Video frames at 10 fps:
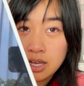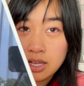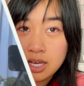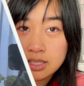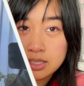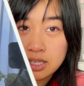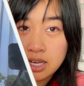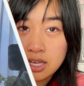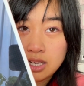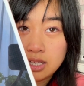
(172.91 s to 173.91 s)
that's
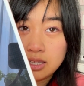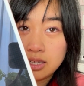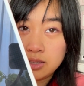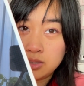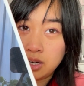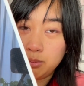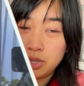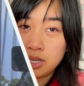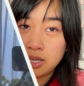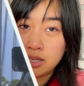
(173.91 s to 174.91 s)
done, then I start
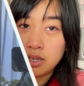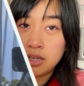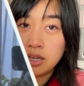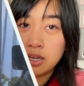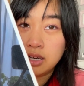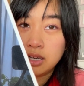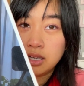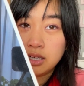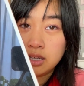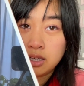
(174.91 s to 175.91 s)
putting in
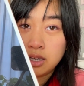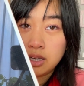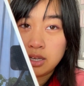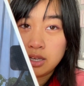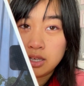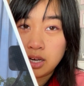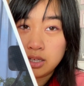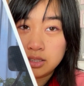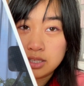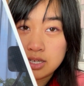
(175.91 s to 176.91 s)

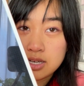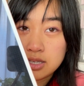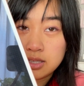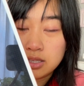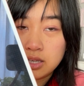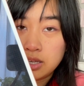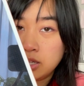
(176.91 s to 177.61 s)
colors. And I